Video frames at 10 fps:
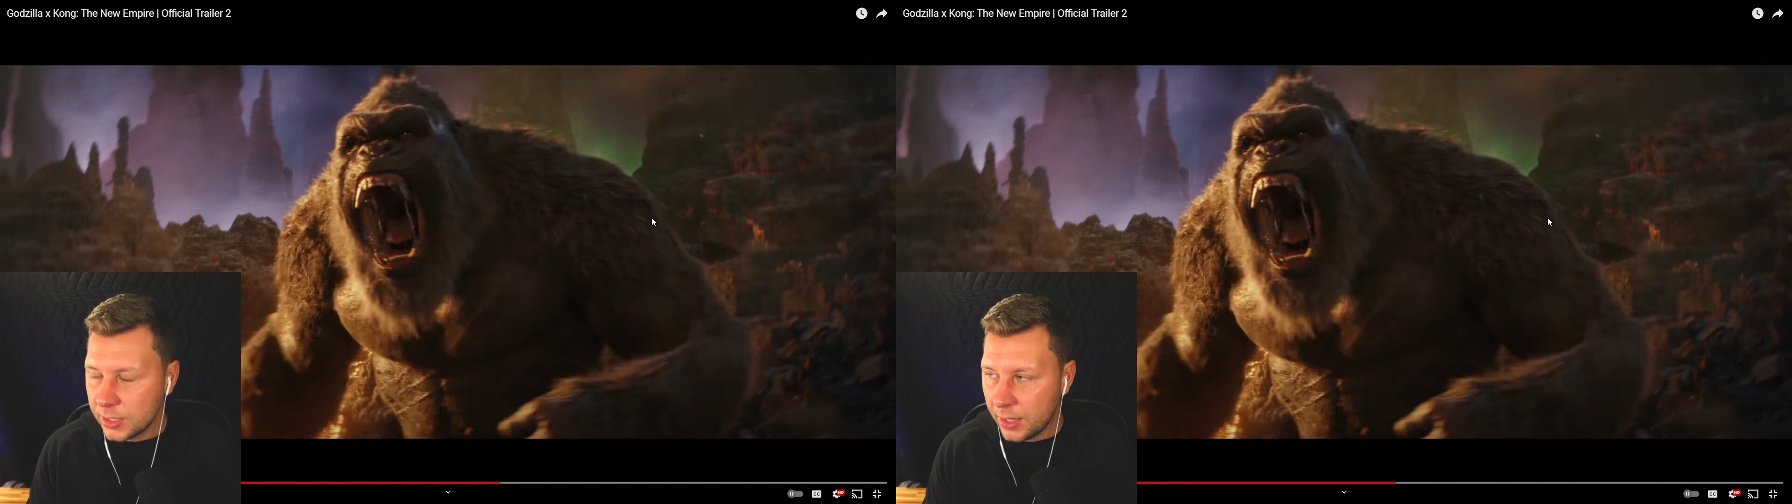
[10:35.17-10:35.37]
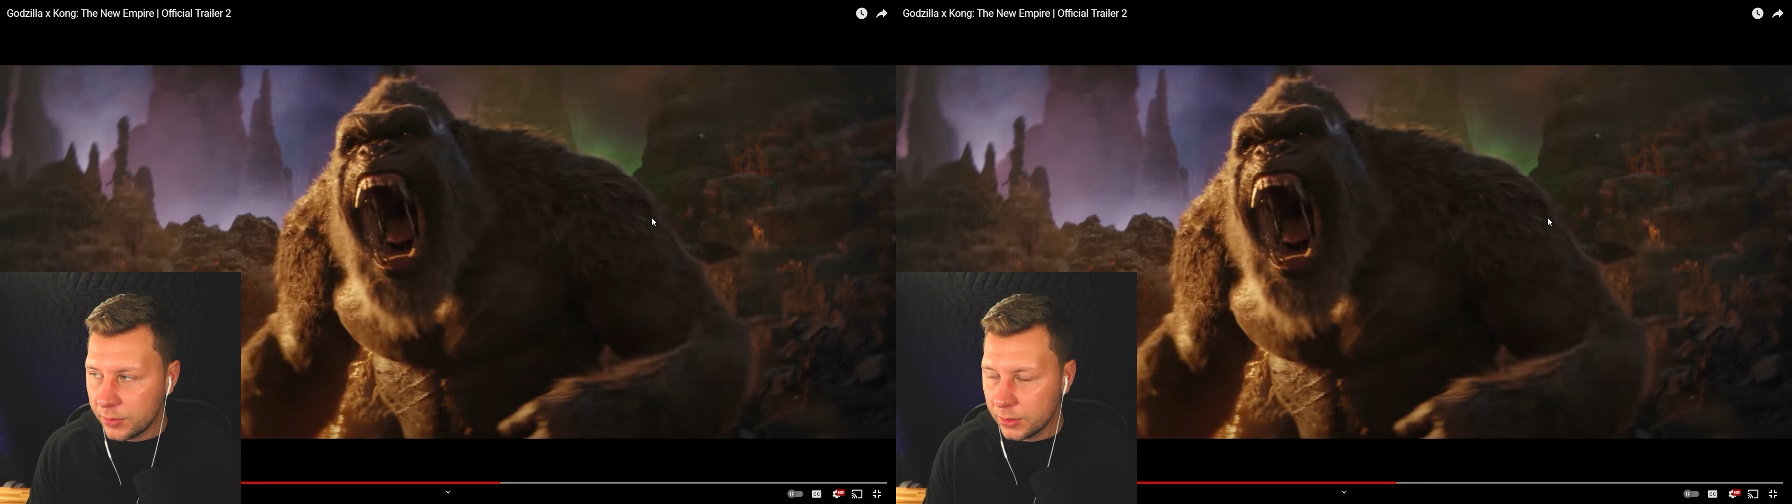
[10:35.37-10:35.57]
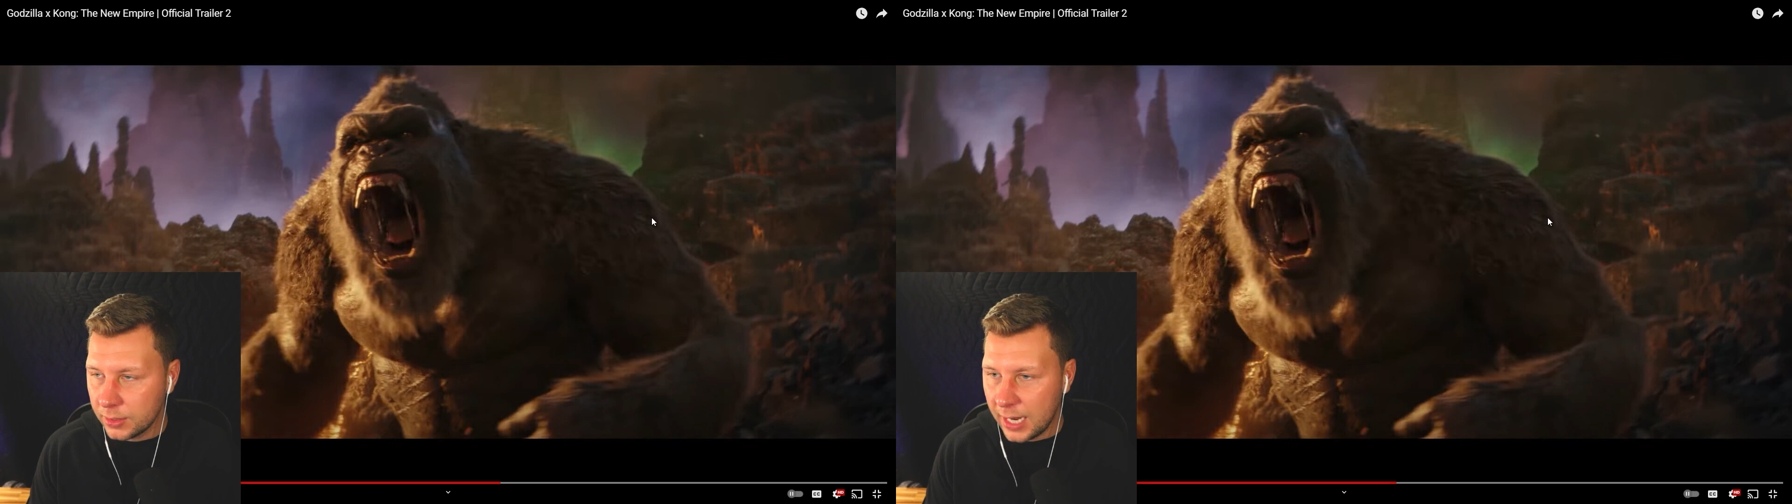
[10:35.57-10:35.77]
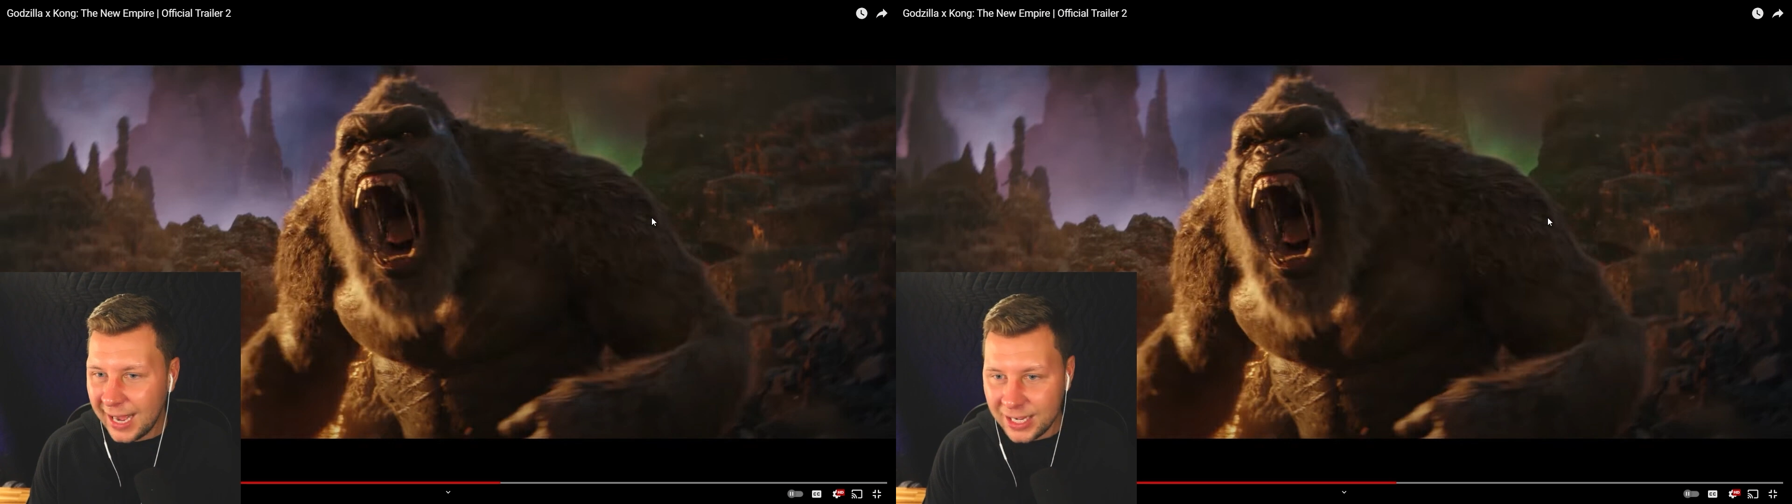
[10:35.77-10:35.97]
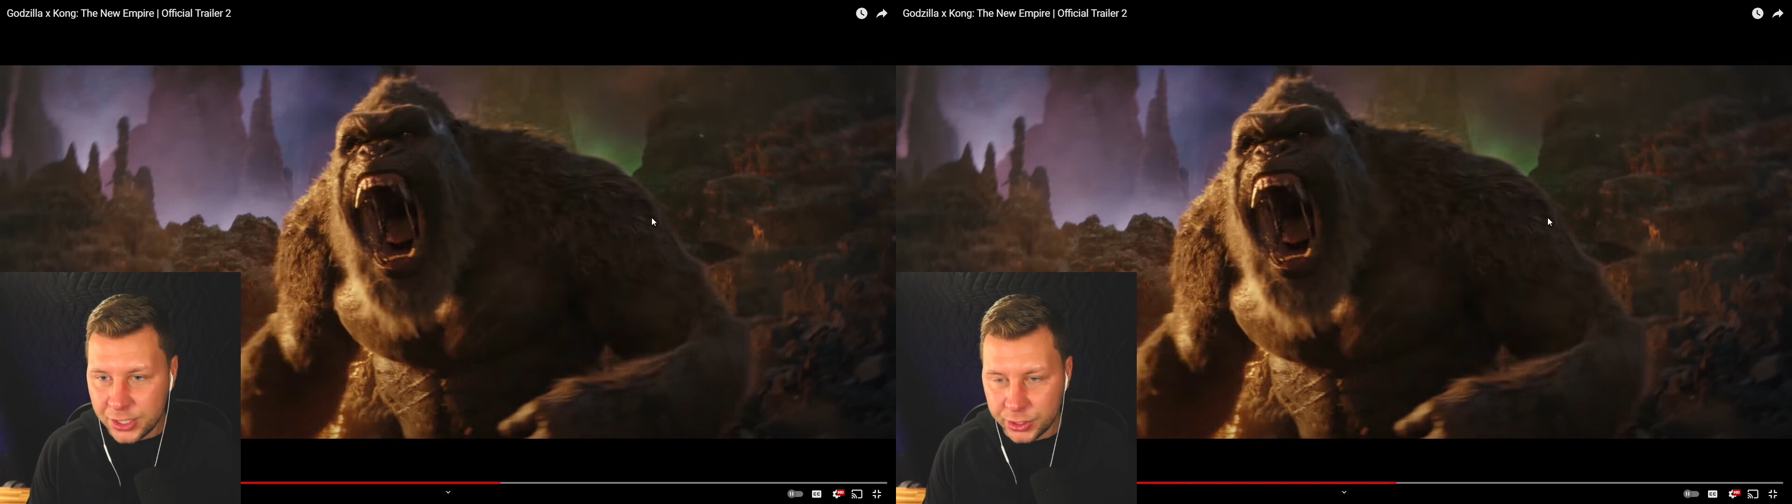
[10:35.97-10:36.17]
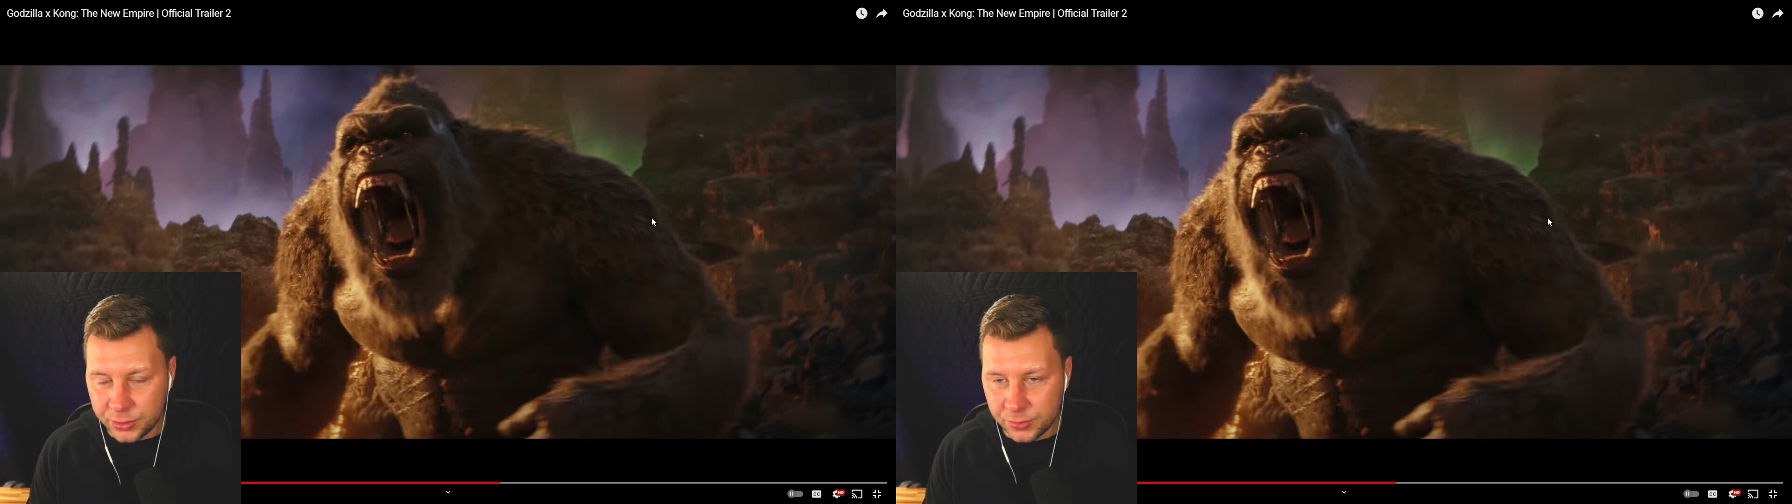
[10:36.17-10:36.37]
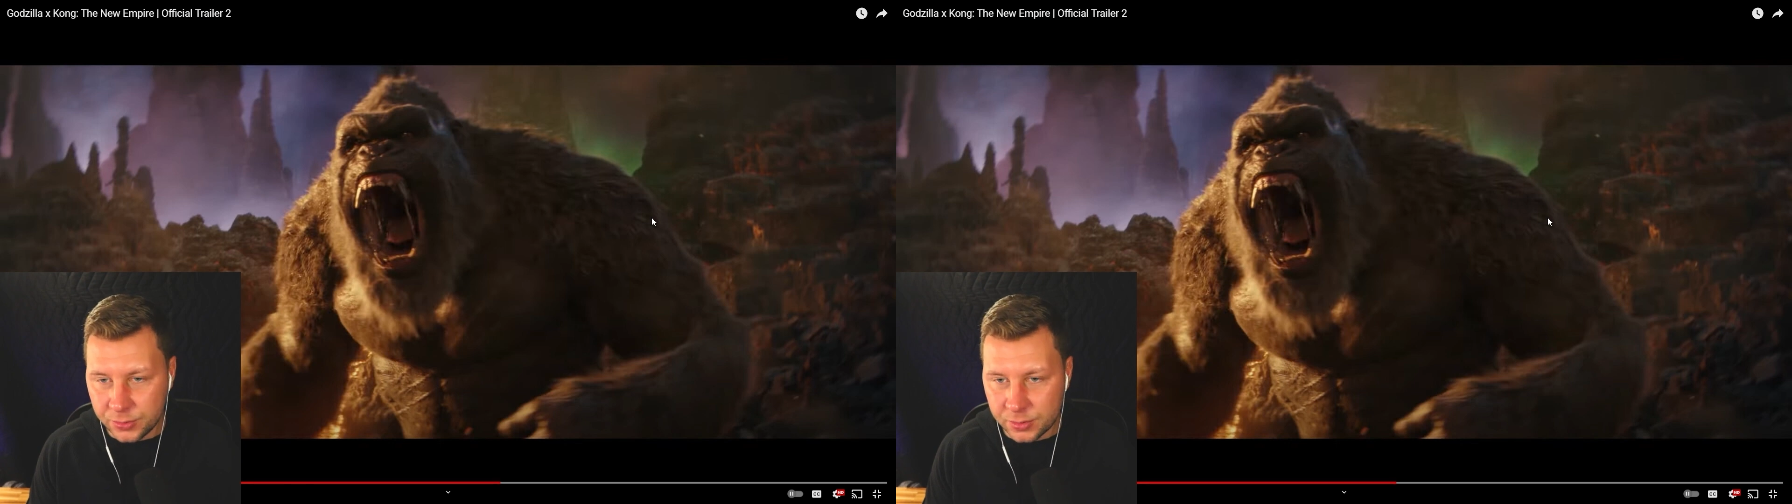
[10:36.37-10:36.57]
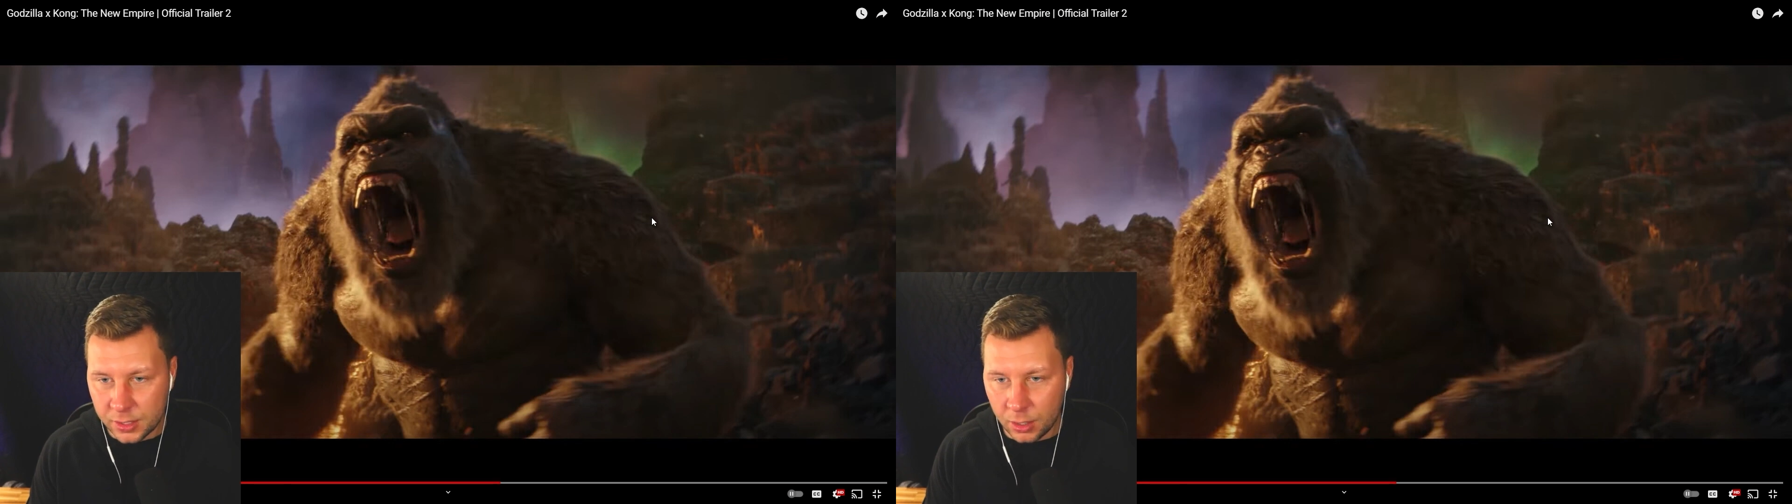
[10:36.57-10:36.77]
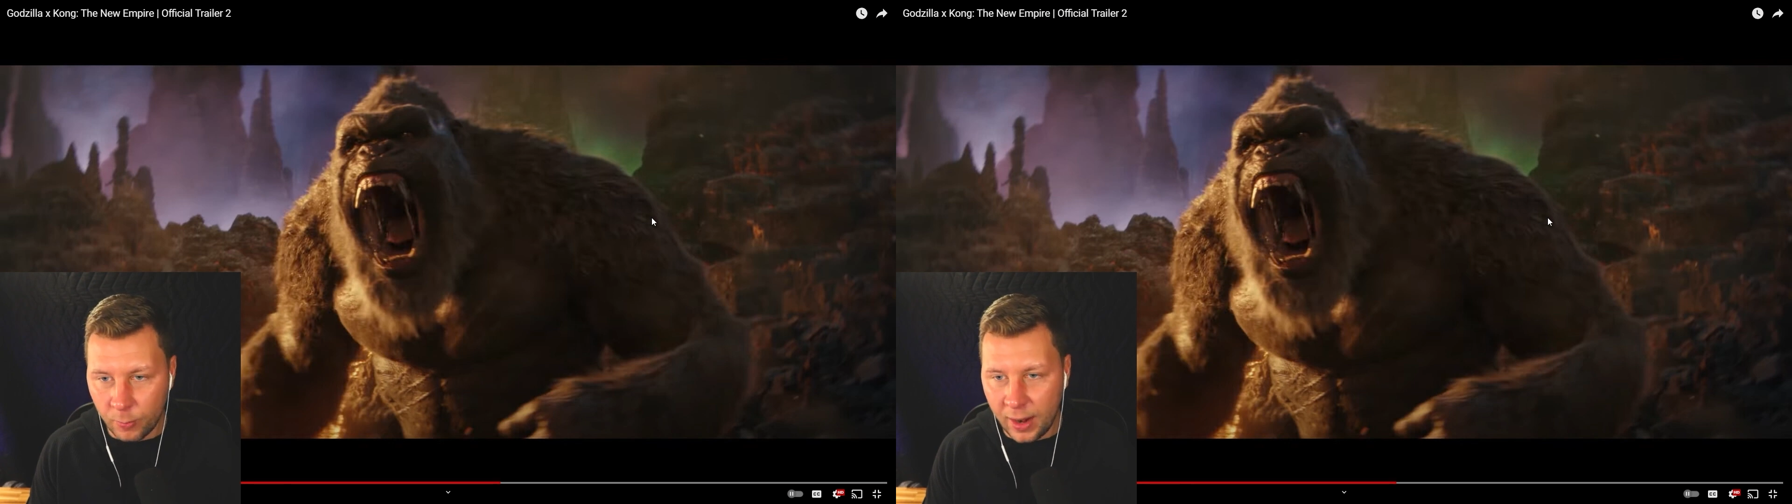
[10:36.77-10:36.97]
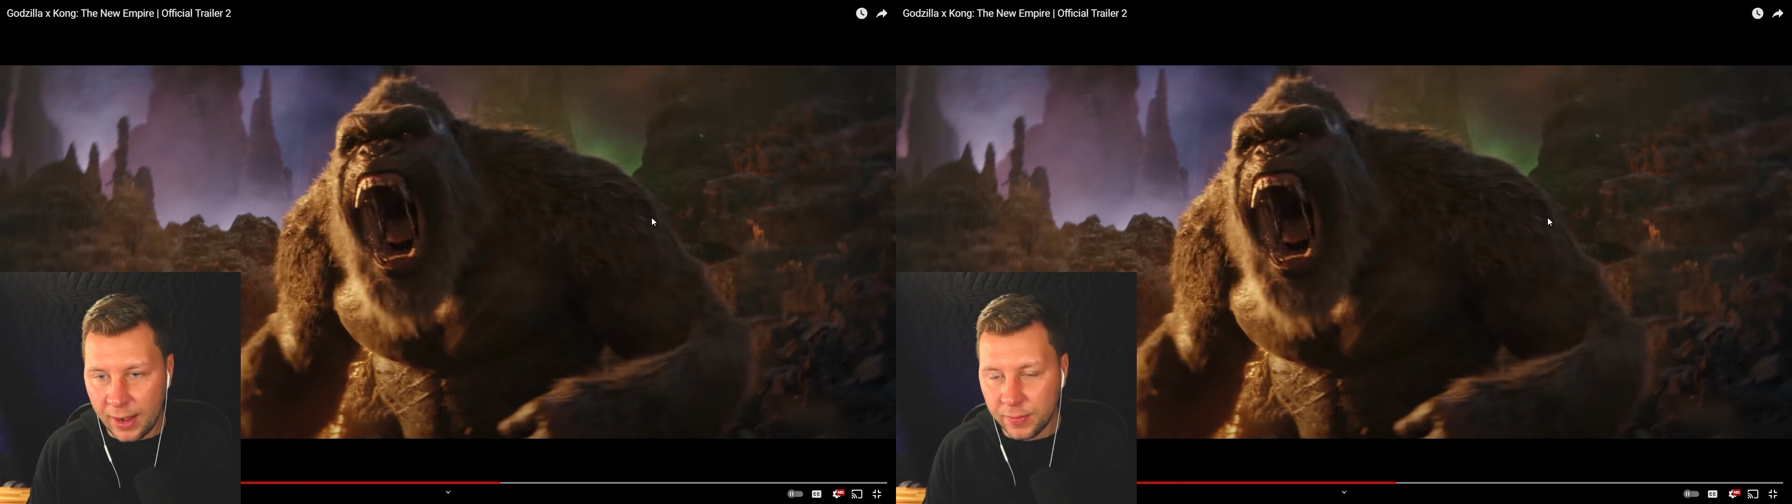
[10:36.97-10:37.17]
other kaijus
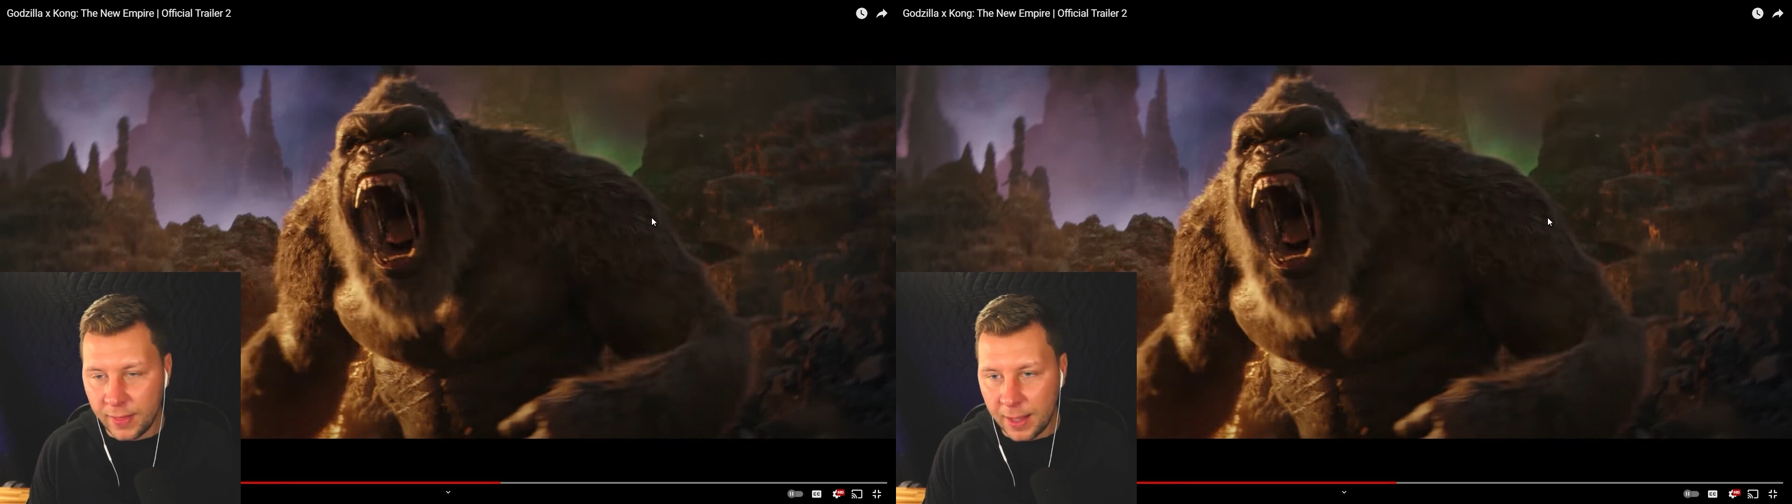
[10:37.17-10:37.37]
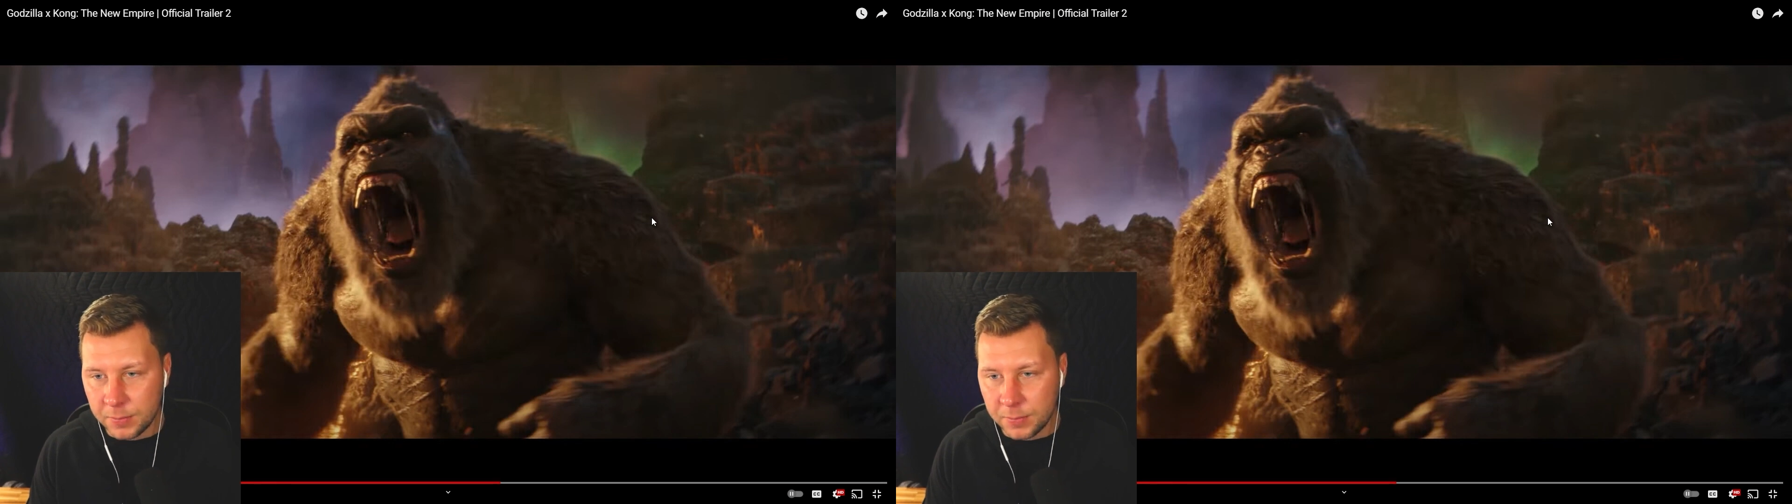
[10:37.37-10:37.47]
around them.